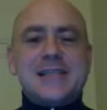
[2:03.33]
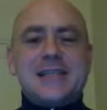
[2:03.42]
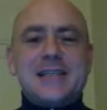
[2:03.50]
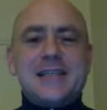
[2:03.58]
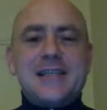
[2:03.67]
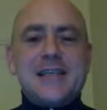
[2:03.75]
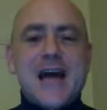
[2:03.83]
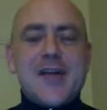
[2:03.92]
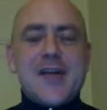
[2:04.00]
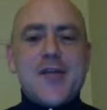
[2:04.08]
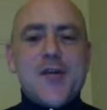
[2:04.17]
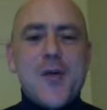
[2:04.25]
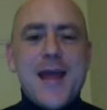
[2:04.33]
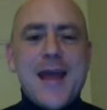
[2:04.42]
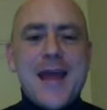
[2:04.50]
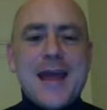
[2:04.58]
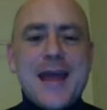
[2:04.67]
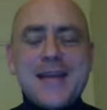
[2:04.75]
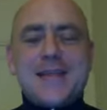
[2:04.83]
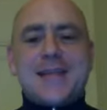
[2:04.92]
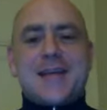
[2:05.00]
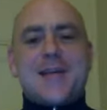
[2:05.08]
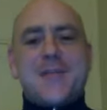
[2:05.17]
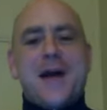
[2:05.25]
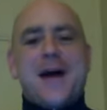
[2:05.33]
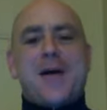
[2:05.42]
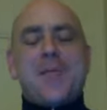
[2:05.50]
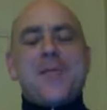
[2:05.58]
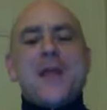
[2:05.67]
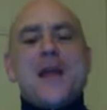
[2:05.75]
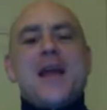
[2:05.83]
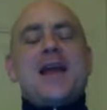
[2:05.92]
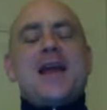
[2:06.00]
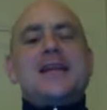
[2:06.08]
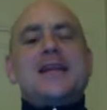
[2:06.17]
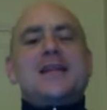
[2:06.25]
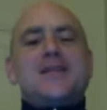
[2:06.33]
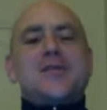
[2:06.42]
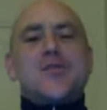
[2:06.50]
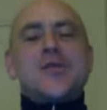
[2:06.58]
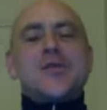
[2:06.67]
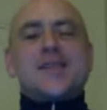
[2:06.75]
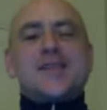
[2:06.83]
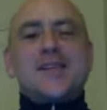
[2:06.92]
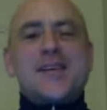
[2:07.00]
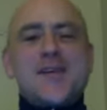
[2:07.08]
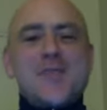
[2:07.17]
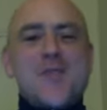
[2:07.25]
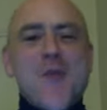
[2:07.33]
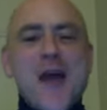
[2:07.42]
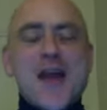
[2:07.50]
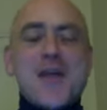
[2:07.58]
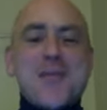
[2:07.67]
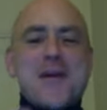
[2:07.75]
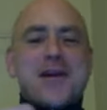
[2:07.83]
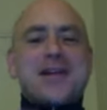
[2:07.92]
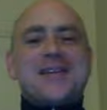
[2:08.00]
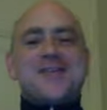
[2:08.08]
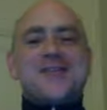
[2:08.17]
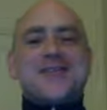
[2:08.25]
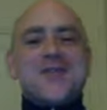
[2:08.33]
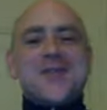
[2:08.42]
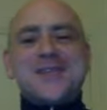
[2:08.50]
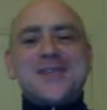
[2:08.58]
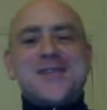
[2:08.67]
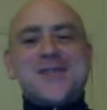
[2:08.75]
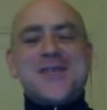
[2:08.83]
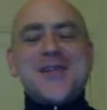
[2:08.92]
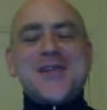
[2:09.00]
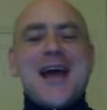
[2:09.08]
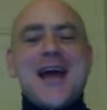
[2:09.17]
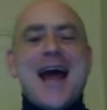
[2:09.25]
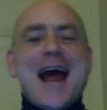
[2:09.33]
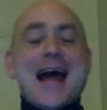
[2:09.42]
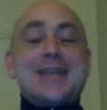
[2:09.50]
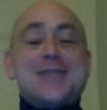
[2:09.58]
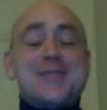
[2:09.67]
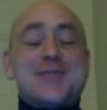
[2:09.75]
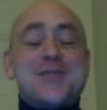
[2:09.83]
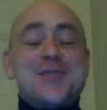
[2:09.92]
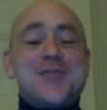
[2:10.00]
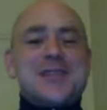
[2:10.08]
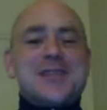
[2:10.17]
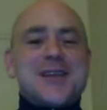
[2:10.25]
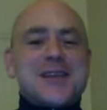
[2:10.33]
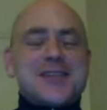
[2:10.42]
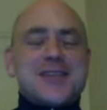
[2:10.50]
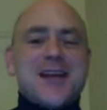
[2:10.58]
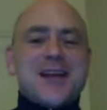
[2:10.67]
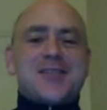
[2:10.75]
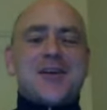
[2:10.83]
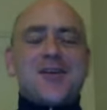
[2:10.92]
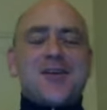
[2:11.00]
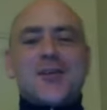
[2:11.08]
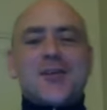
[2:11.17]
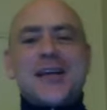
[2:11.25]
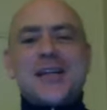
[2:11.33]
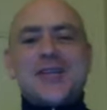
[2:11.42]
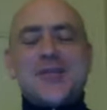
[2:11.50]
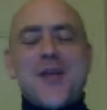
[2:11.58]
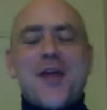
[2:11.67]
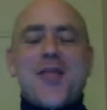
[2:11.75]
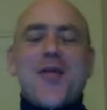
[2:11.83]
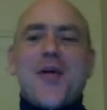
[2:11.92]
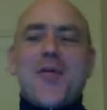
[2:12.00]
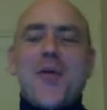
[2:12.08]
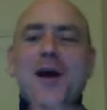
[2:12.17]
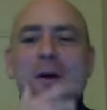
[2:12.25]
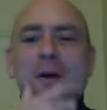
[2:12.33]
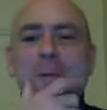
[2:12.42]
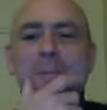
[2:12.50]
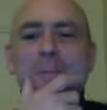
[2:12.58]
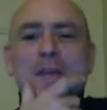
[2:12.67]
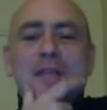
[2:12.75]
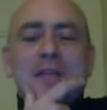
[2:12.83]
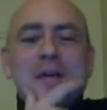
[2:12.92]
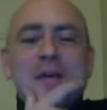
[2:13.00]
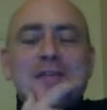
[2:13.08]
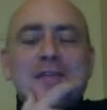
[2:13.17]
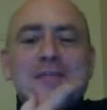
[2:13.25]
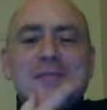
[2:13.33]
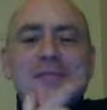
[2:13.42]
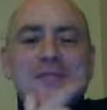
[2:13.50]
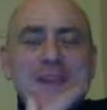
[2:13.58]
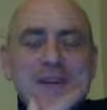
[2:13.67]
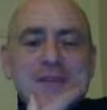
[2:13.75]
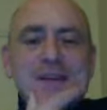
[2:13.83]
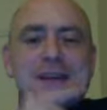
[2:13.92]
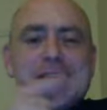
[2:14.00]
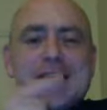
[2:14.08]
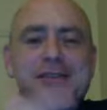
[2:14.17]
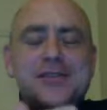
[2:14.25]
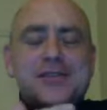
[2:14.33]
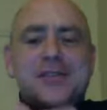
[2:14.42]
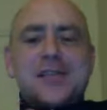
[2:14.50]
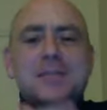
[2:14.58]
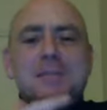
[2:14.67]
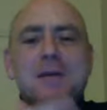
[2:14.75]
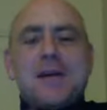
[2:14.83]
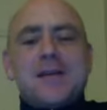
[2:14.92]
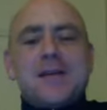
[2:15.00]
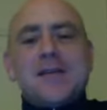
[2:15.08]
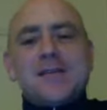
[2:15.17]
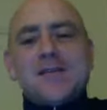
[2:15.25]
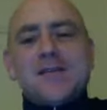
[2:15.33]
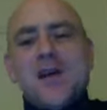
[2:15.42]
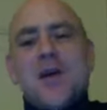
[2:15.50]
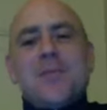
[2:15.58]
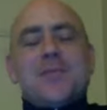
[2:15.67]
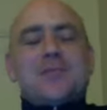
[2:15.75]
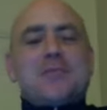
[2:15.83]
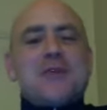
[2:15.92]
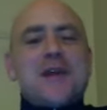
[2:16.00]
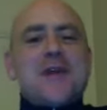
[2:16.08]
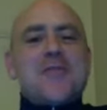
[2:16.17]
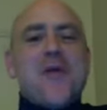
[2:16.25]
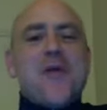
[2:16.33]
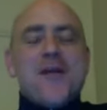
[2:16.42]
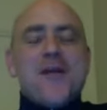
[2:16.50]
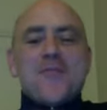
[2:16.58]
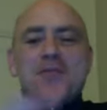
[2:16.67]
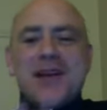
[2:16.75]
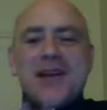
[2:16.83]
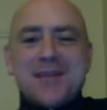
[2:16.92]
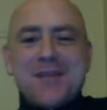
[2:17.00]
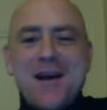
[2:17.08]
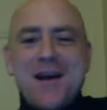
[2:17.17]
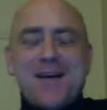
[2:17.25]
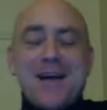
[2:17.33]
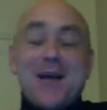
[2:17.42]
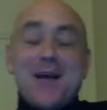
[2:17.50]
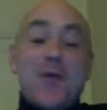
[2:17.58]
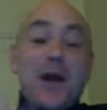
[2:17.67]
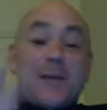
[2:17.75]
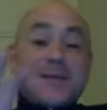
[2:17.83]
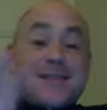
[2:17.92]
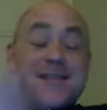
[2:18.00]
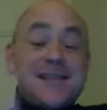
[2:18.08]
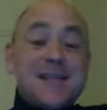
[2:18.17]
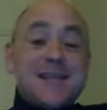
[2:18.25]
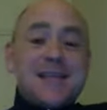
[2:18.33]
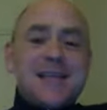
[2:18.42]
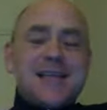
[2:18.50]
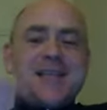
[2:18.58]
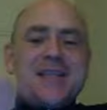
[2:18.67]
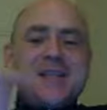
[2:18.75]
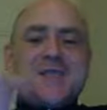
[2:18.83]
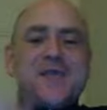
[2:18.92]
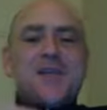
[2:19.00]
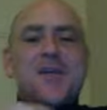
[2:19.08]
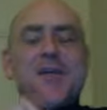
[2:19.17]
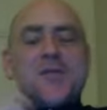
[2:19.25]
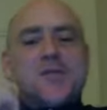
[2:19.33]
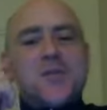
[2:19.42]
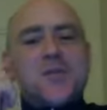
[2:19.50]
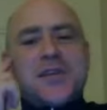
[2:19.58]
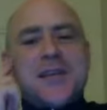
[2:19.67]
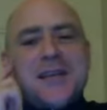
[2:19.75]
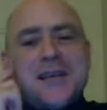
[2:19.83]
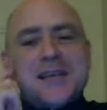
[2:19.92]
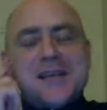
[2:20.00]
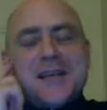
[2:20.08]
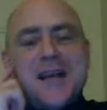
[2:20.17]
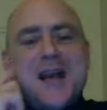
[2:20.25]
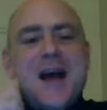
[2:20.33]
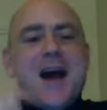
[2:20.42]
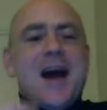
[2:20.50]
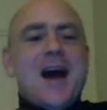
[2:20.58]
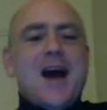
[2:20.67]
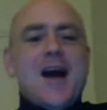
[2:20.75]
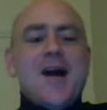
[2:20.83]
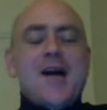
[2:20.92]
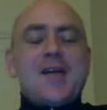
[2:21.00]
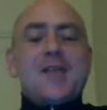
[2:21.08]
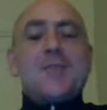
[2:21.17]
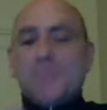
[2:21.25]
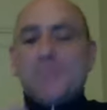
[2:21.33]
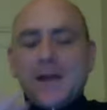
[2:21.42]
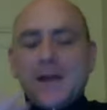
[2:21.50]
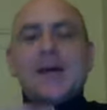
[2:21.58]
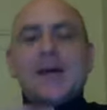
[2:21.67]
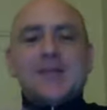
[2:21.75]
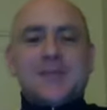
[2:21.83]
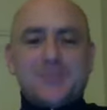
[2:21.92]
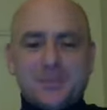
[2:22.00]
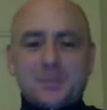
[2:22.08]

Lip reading: did not know anything about until recently when American ESL Institute asked me to do this session. I started looking into it. I thought, wow, there are some very interesting parallels between what I'm reading about and what I'm seeing in these videos with kids, parallels